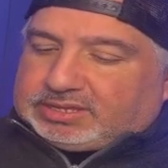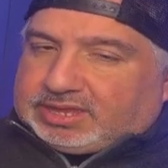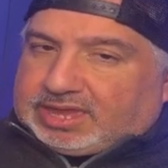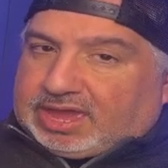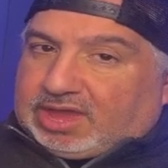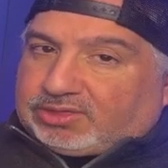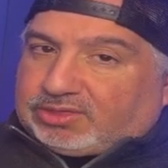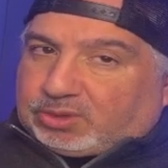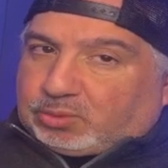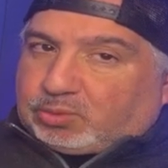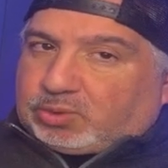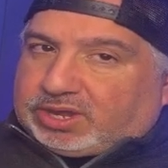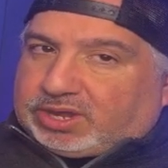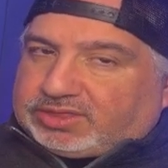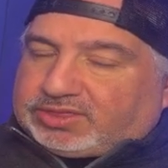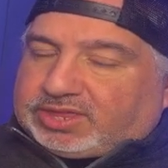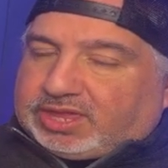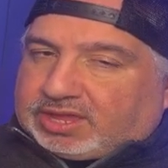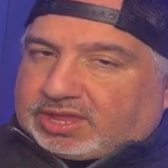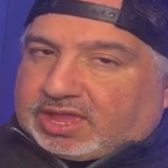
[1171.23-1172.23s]
how they're
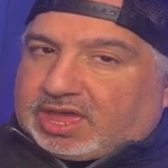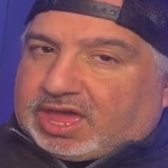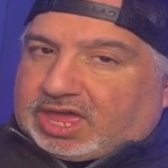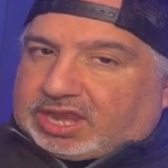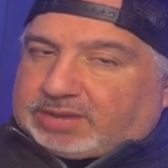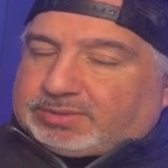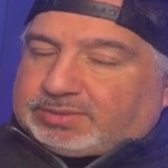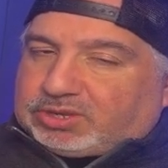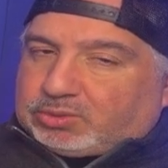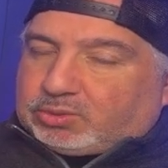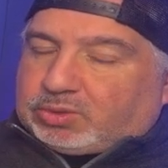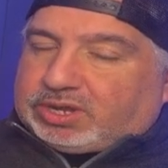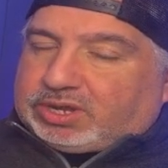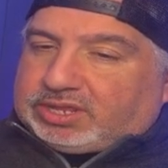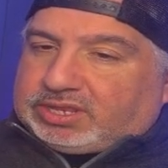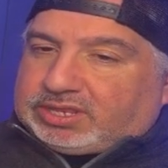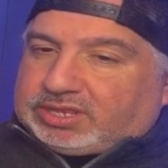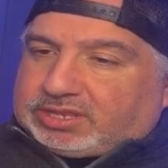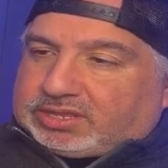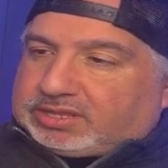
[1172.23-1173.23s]
running the economy and
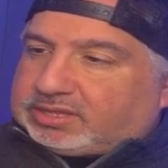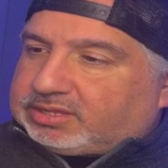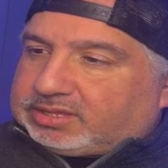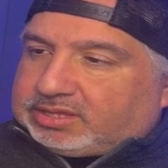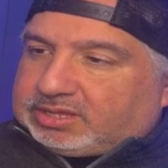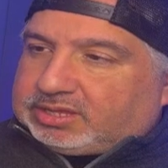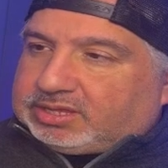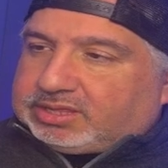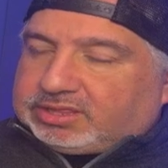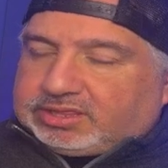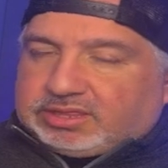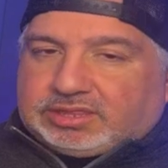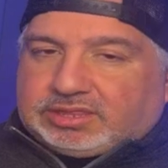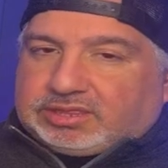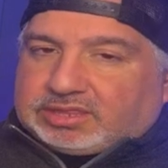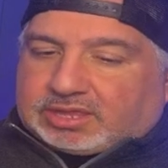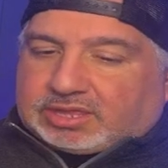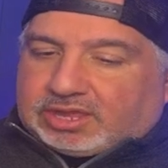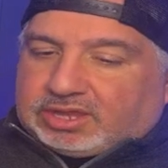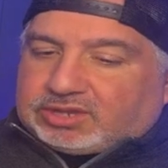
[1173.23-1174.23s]
running
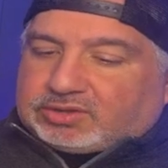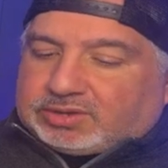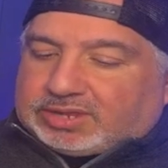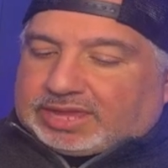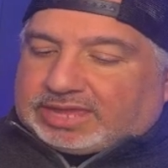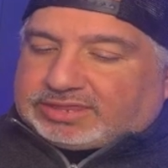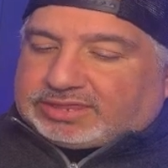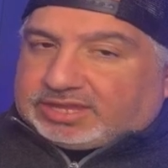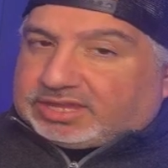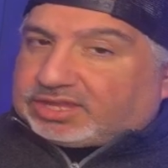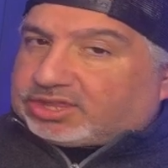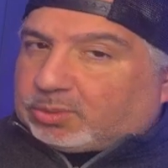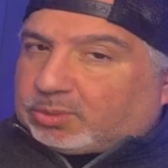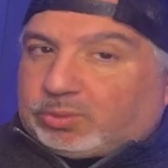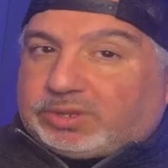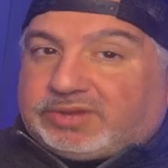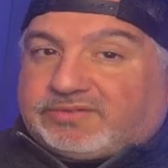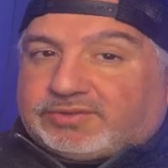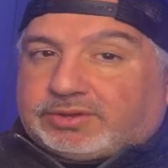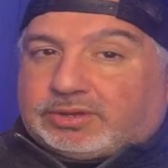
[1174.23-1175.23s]
the country, I think it's a
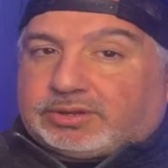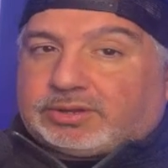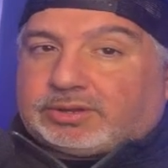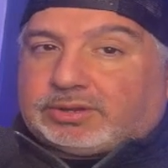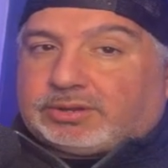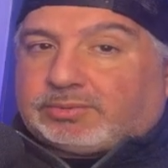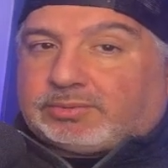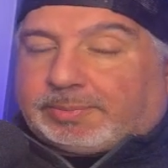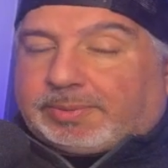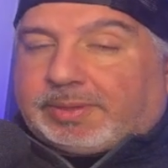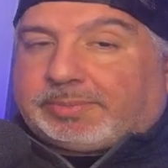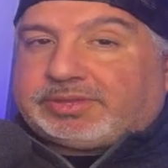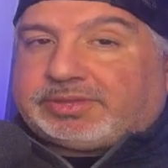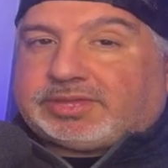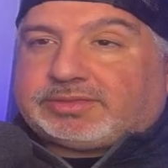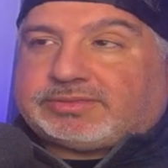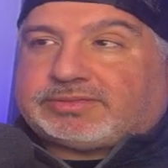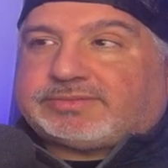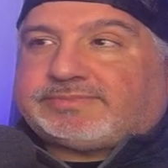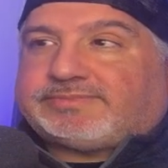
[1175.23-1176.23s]
win for
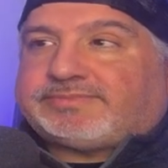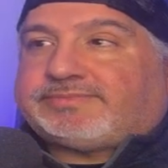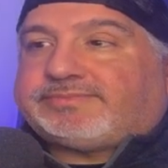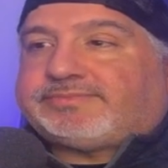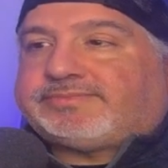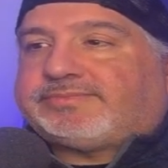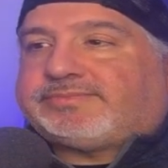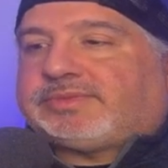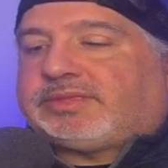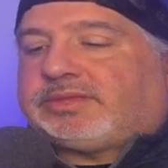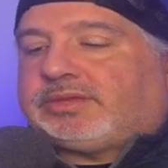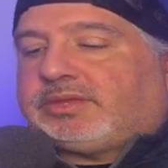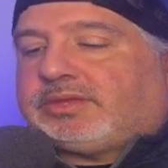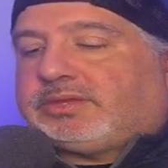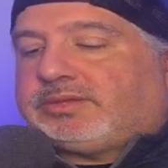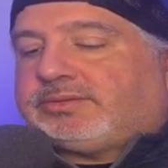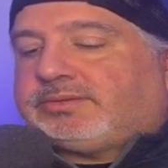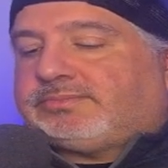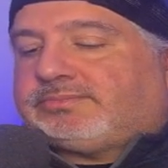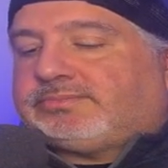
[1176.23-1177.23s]
Republicans.
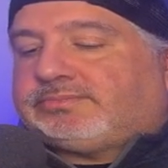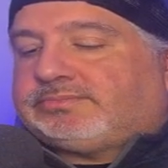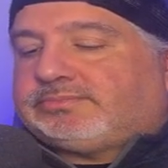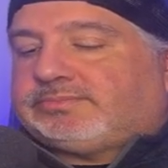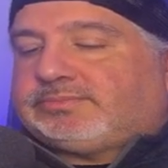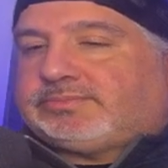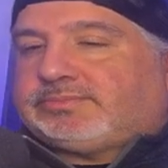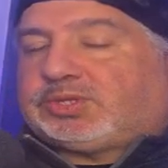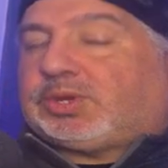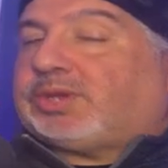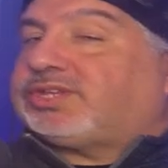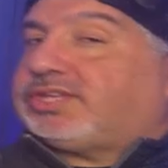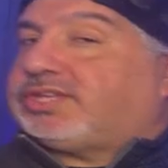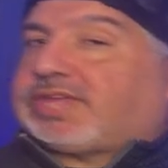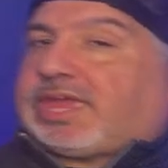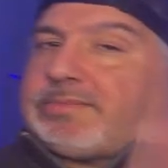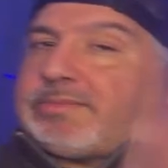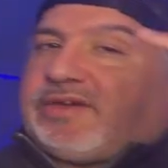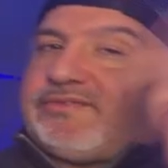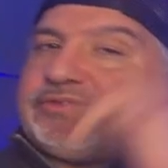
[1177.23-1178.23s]
So I
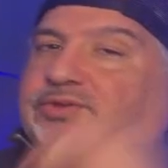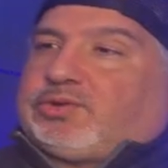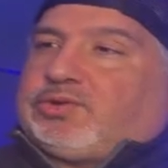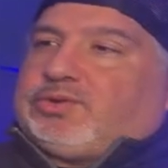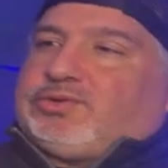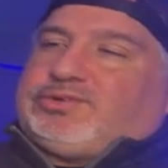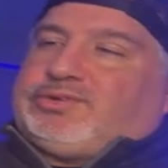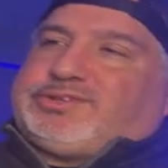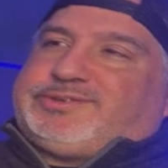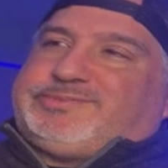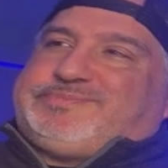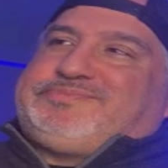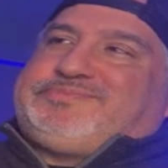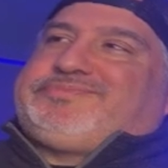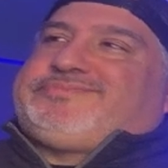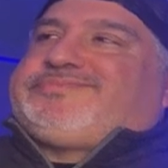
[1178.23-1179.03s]
just came off a cruise